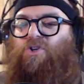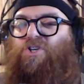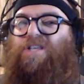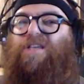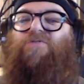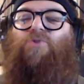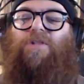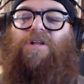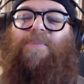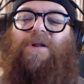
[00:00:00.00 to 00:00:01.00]
She gives you
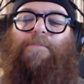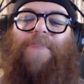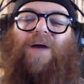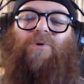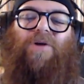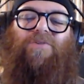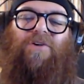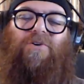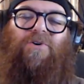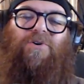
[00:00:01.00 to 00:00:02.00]
a little bit of background
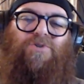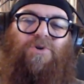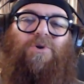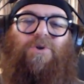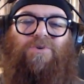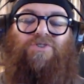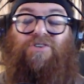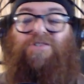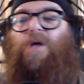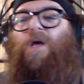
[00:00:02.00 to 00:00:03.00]
on her, so, you know, it's
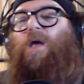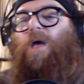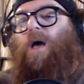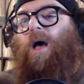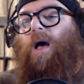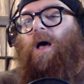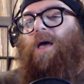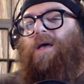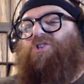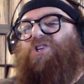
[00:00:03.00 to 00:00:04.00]
just...
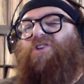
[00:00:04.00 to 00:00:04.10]
And